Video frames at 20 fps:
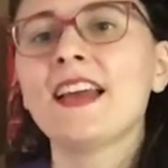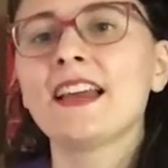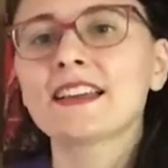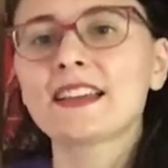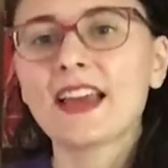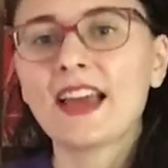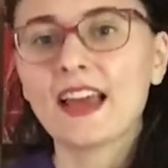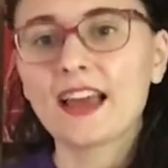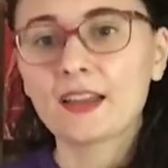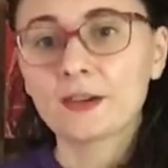
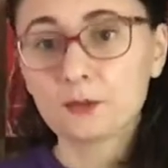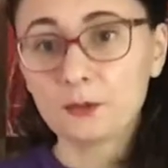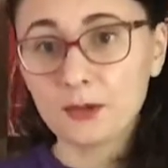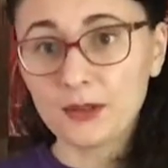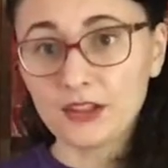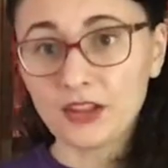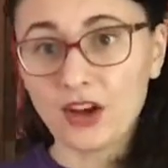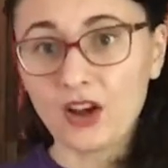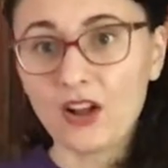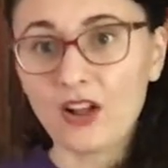Can
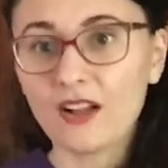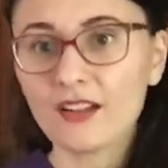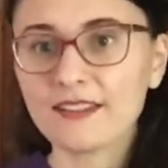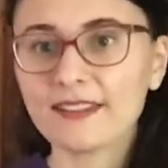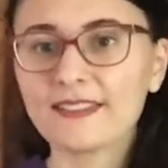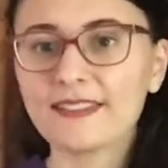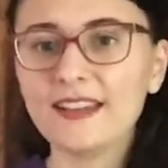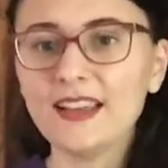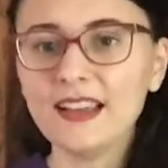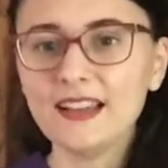we all
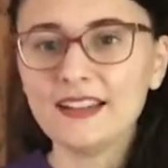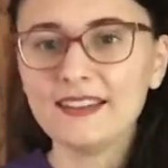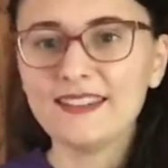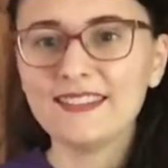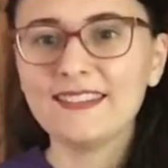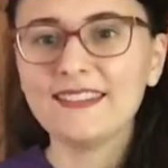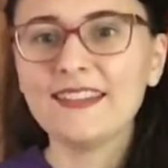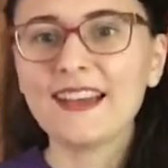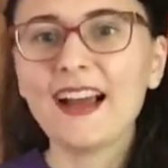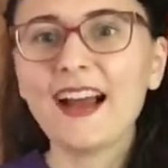sit
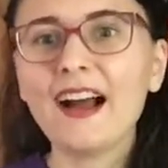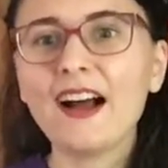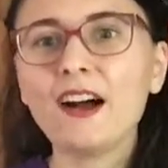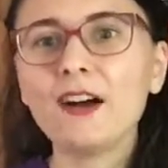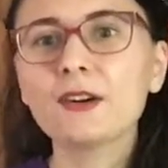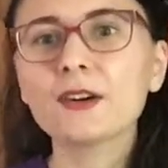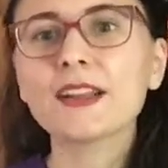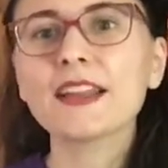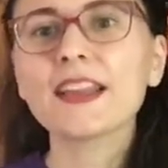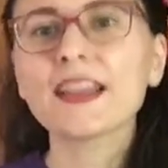
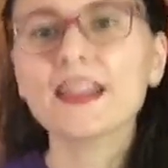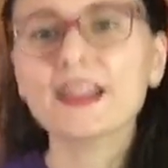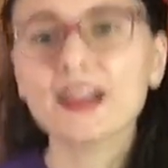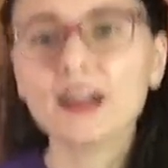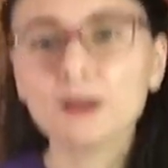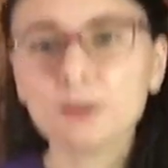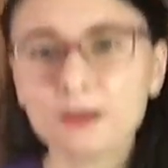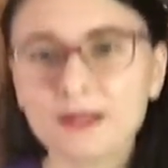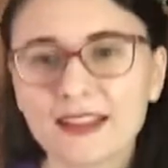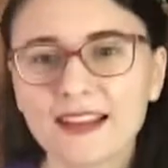down in
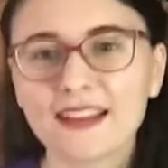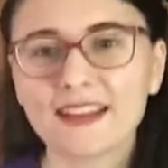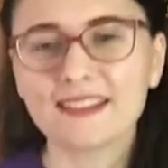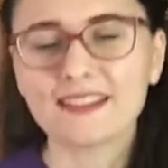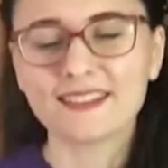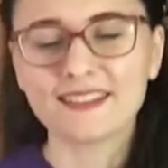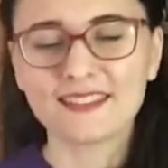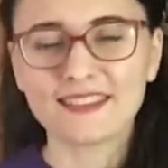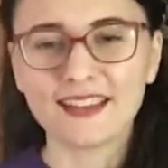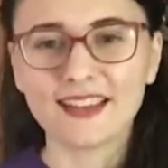our
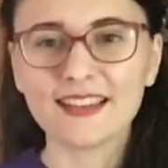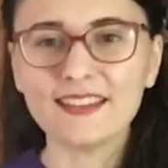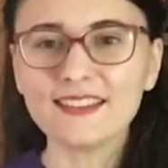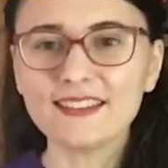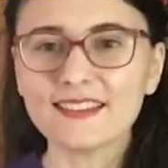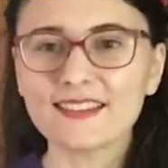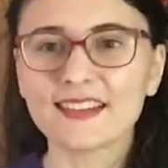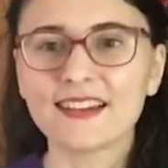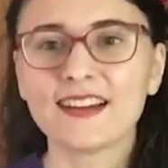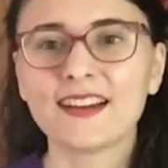places
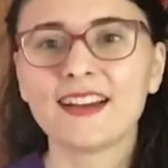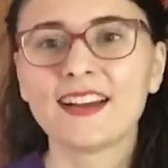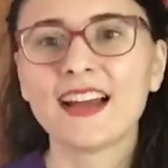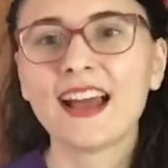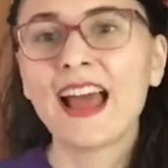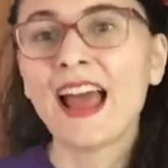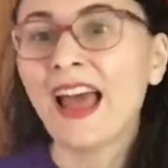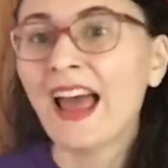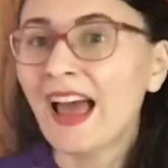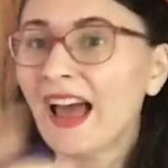
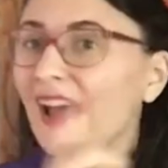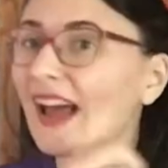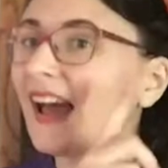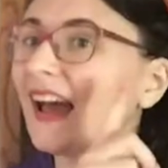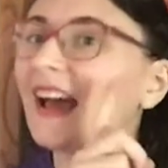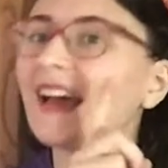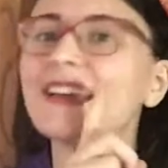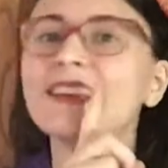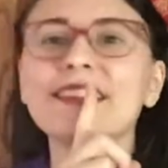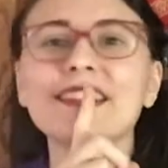
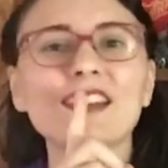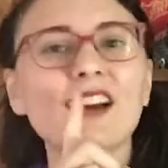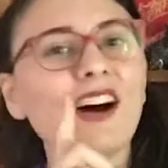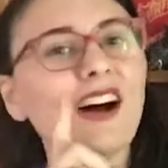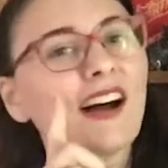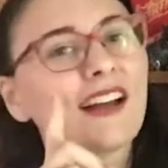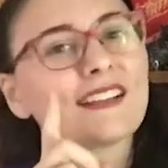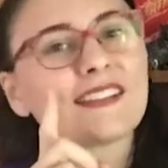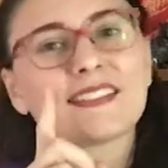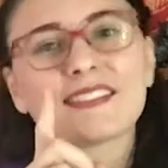and not
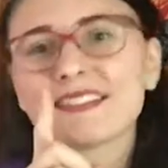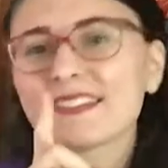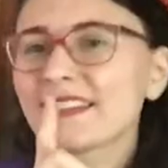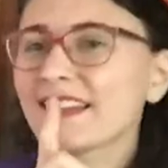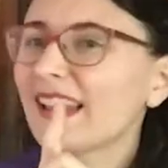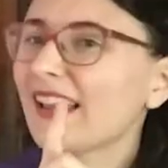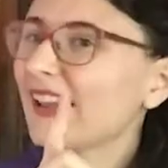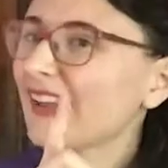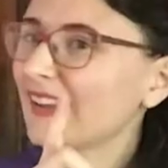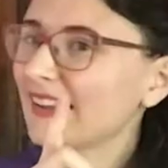
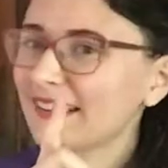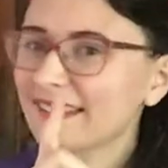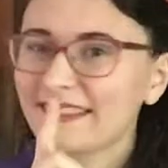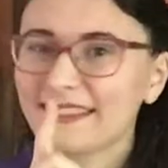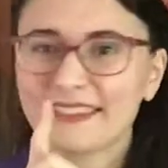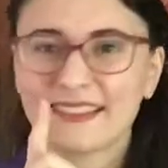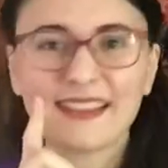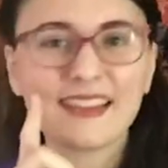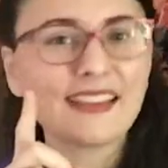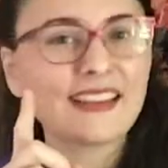say a
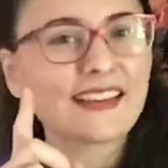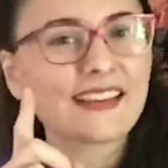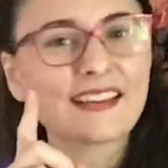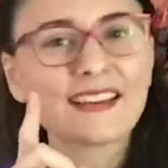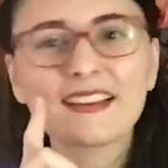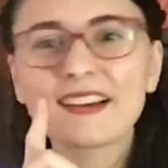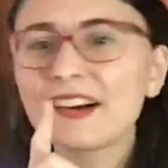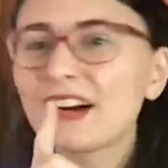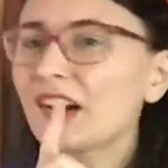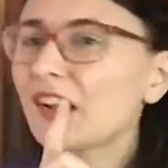
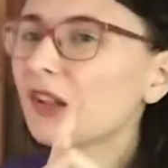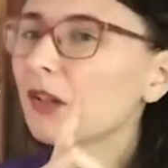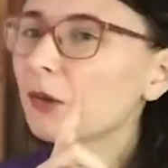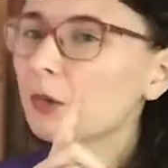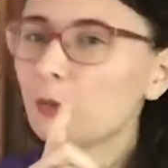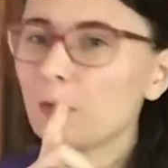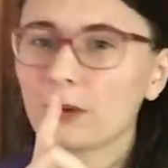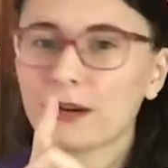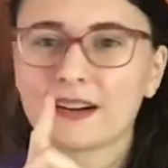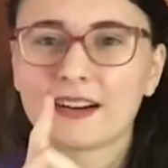single
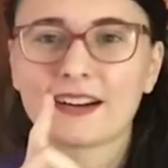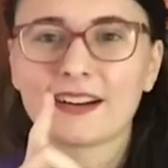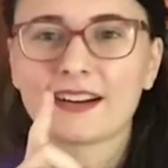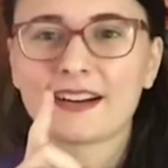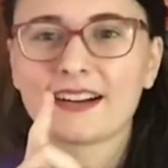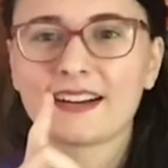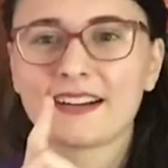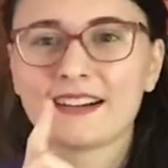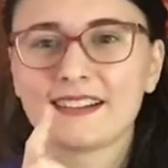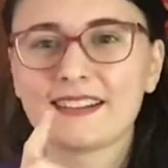
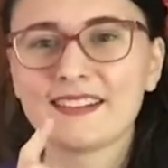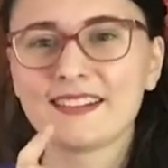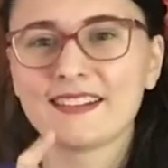word?